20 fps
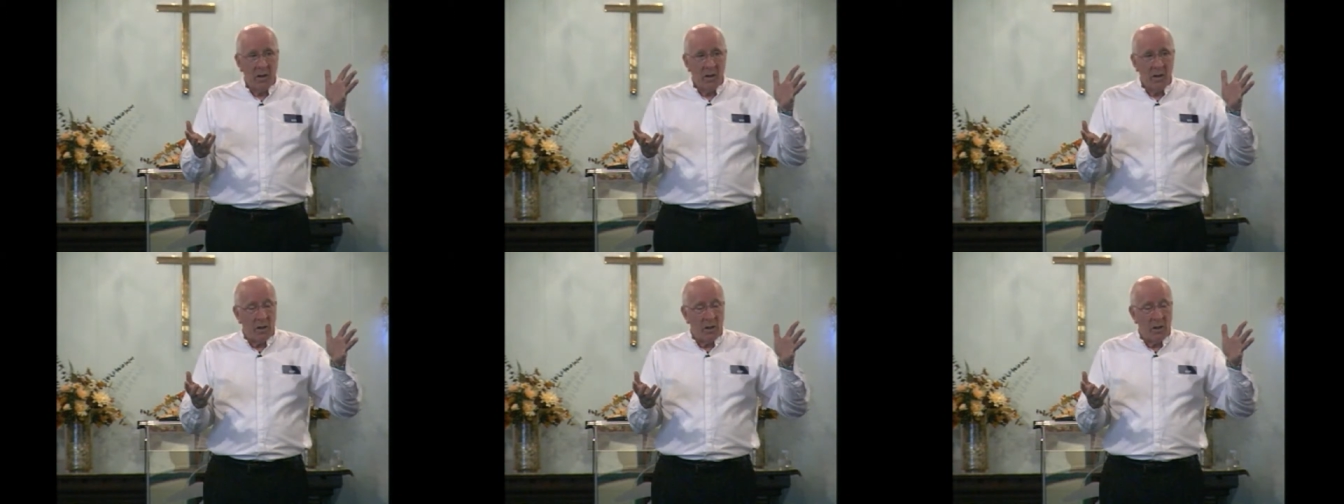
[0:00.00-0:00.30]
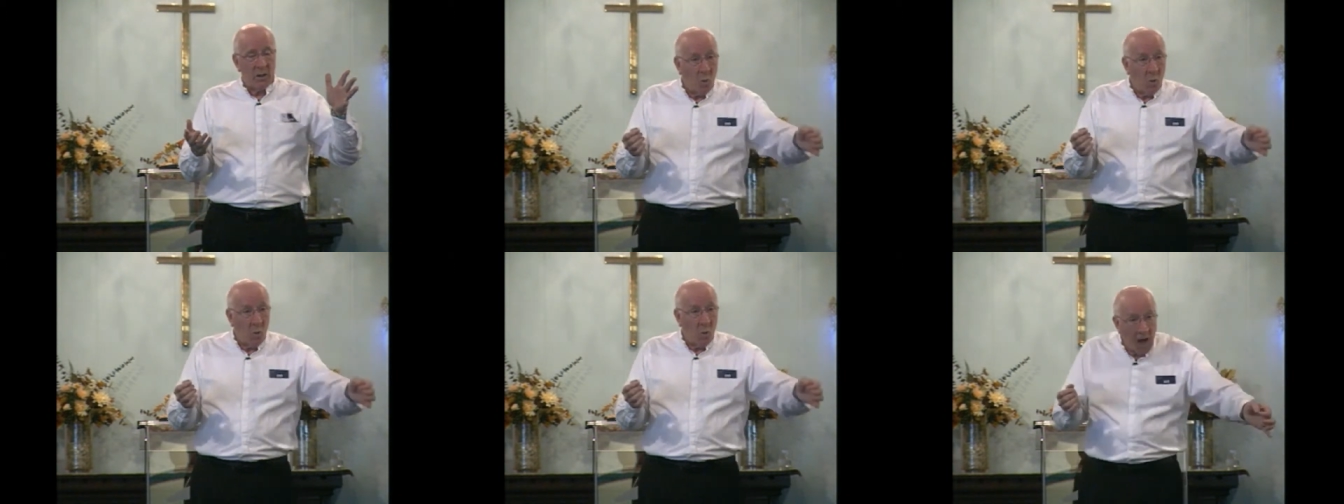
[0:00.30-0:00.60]

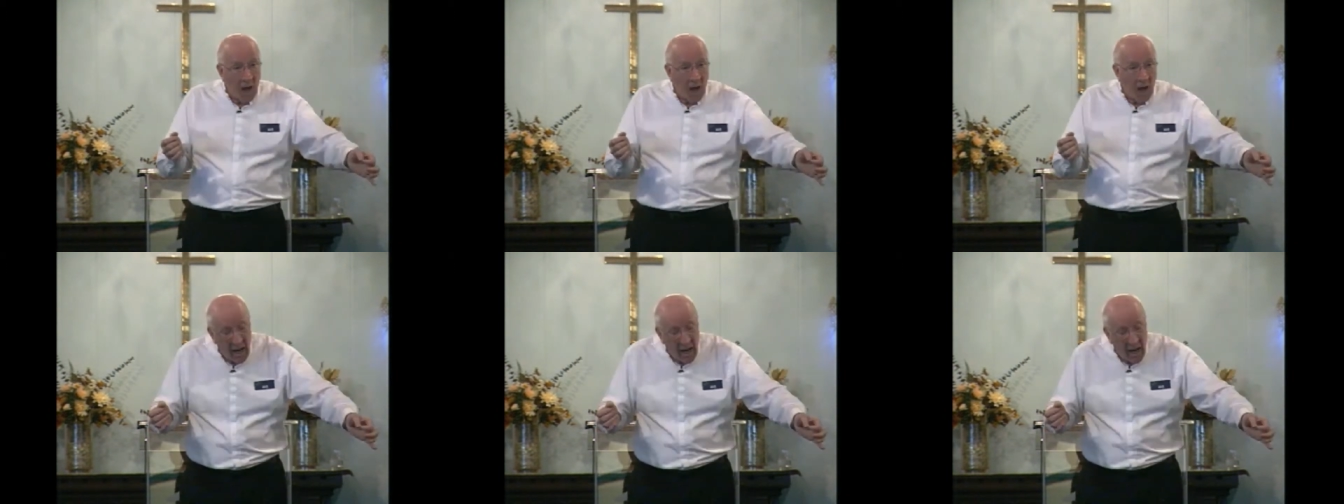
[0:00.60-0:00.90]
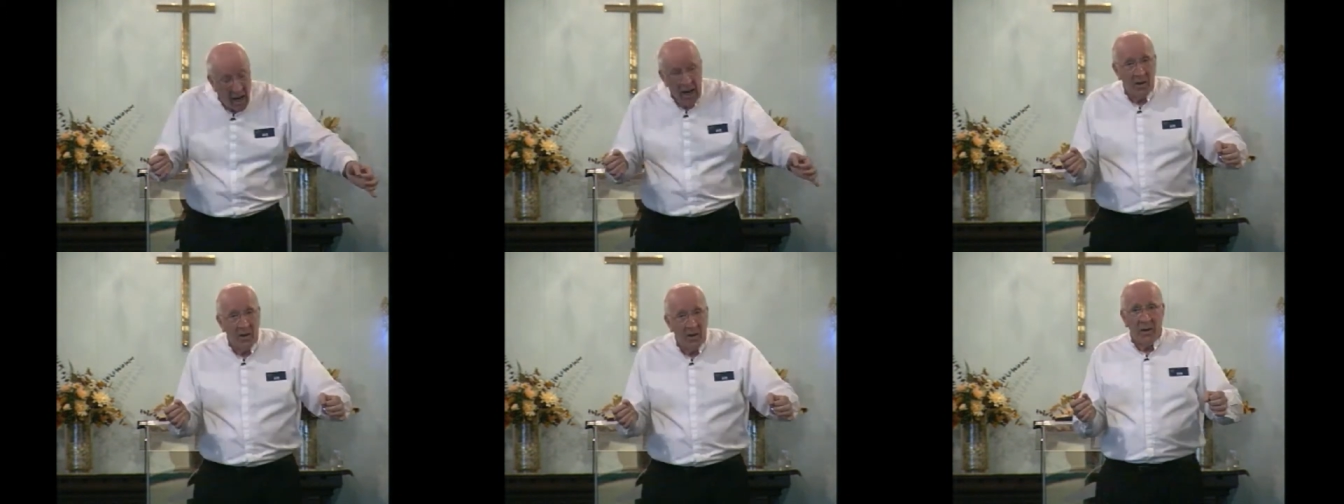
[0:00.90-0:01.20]
It's
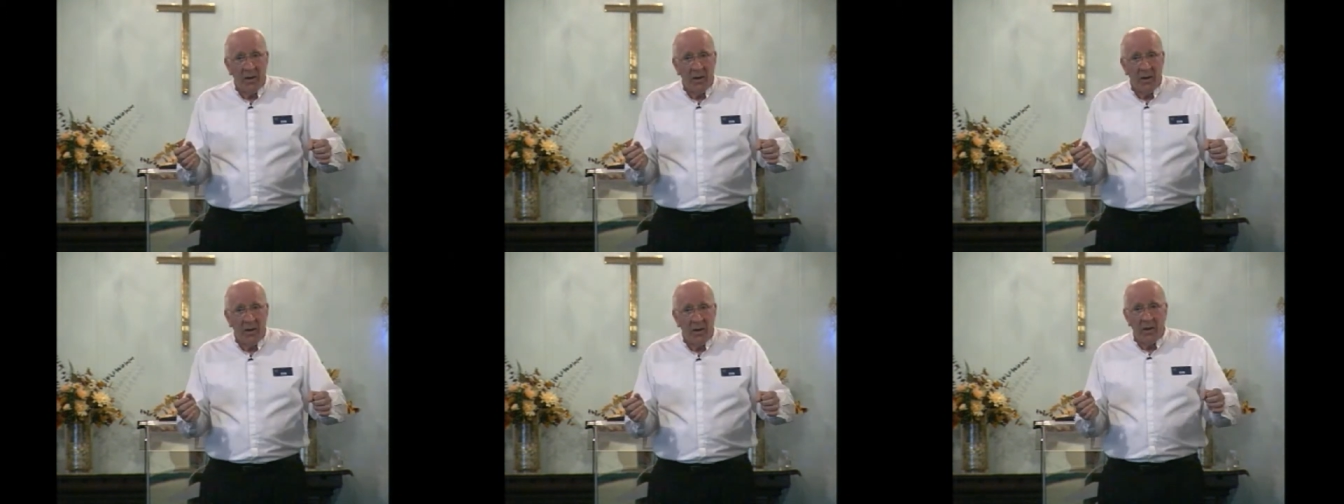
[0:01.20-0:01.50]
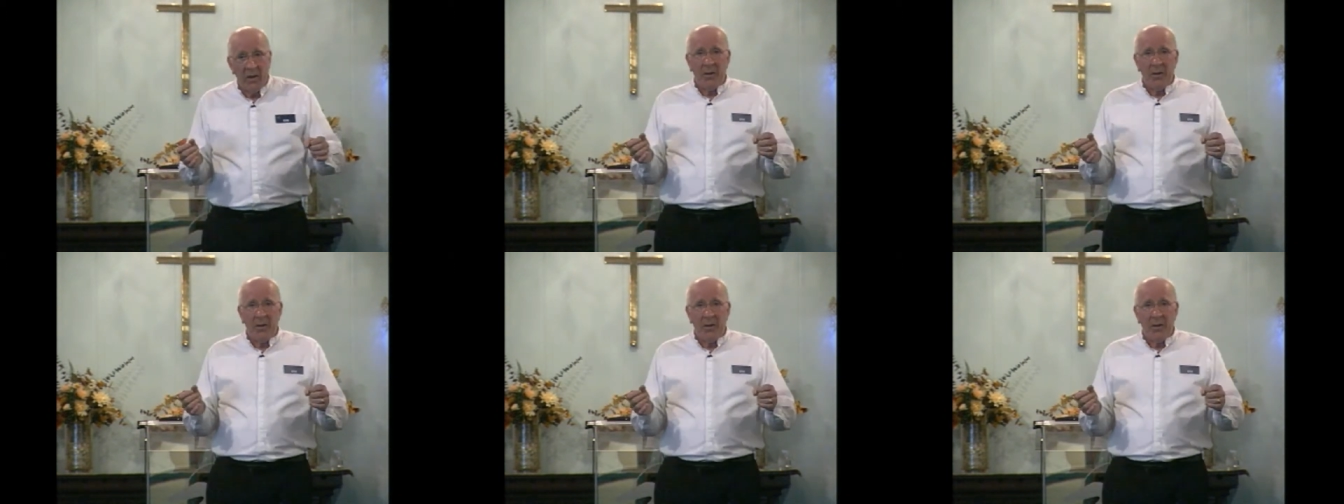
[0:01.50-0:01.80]
why,
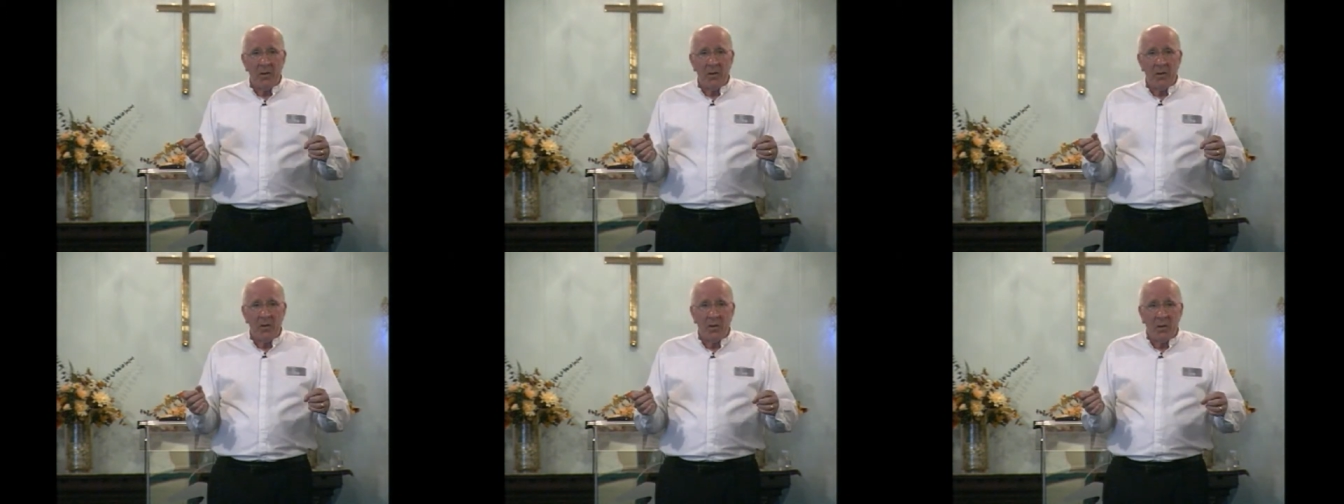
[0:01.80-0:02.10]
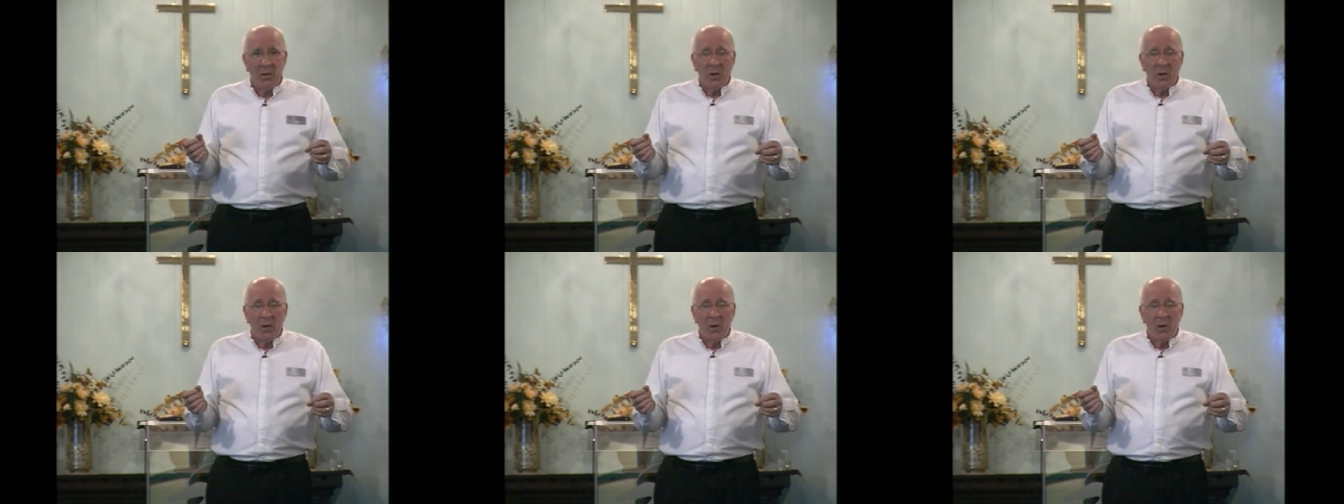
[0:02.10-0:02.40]

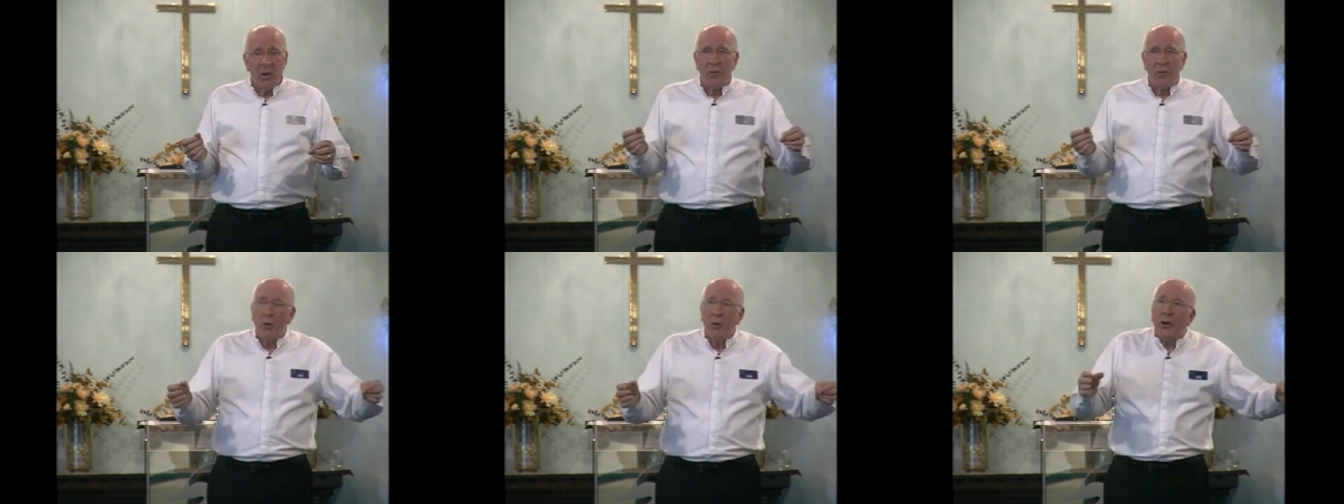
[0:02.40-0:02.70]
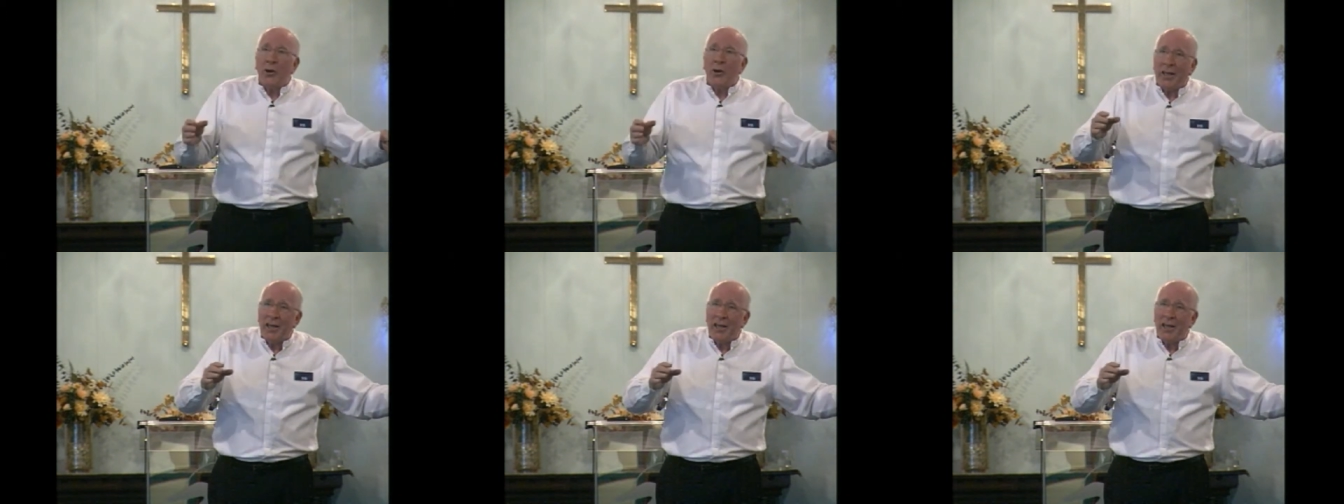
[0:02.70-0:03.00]
if you
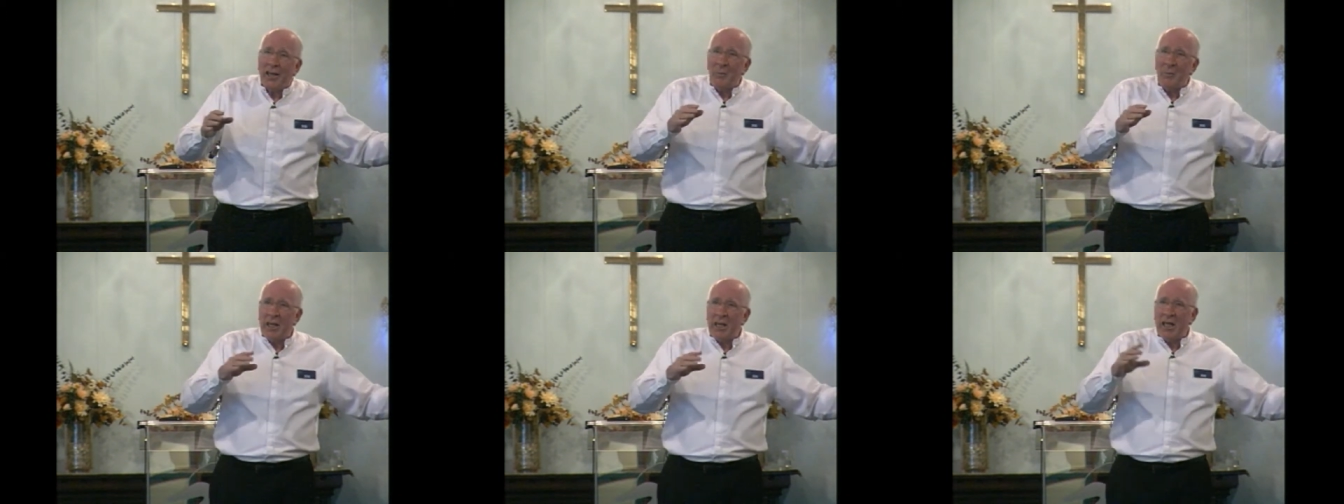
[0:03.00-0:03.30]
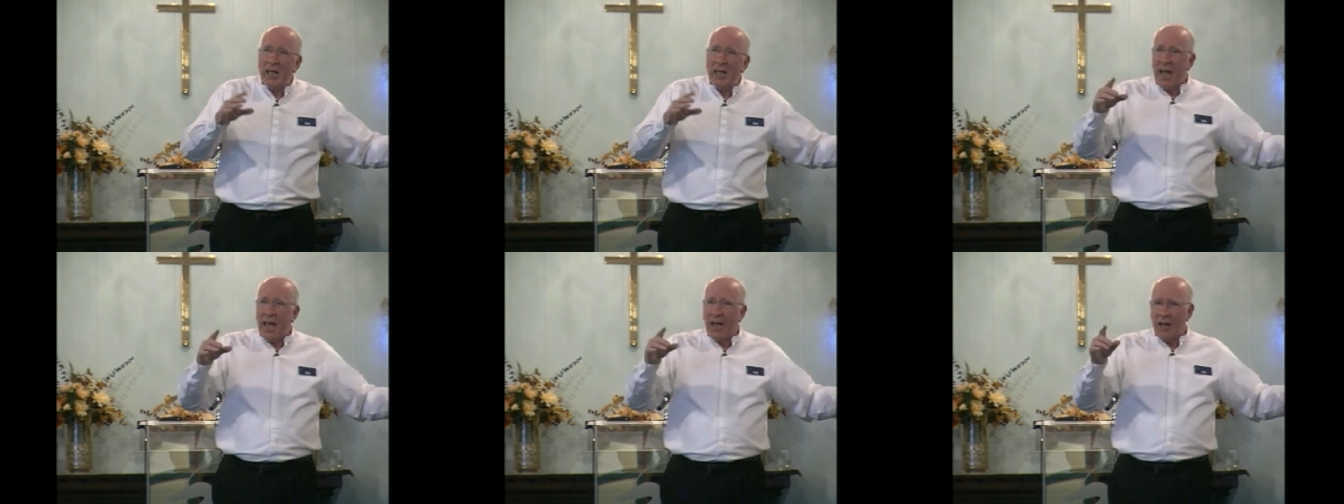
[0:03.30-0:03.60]
look in the
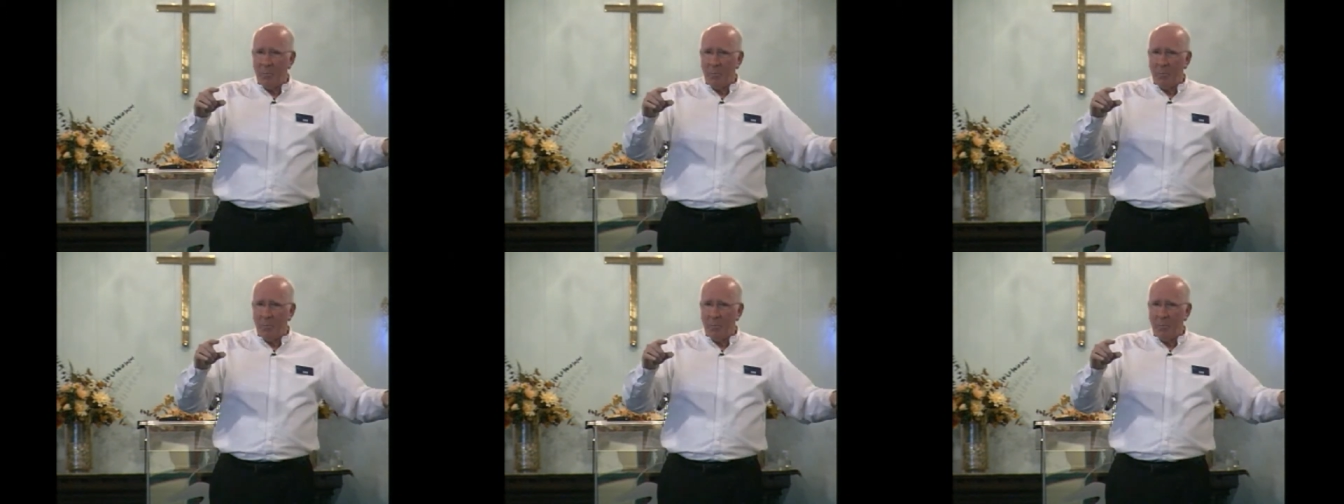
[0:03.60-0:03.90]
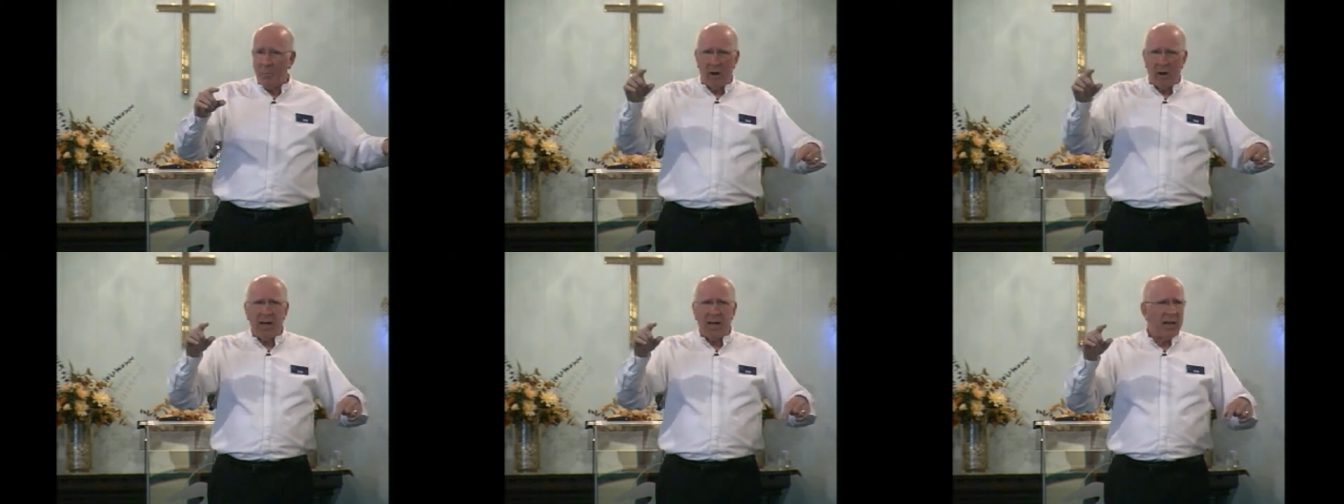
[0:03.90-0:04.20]
begatting
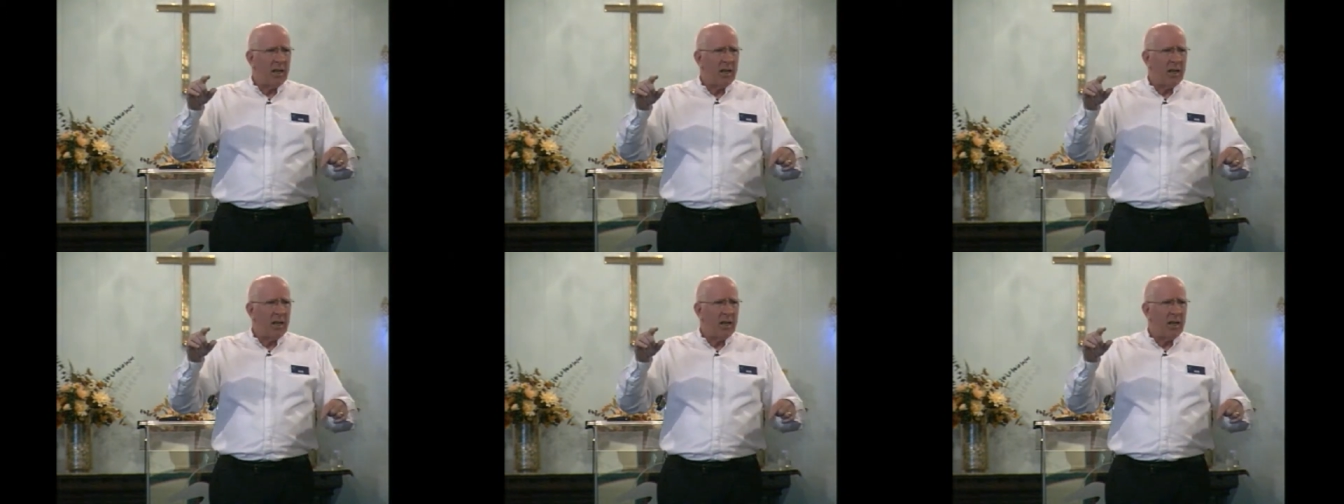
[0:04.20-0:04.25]
part,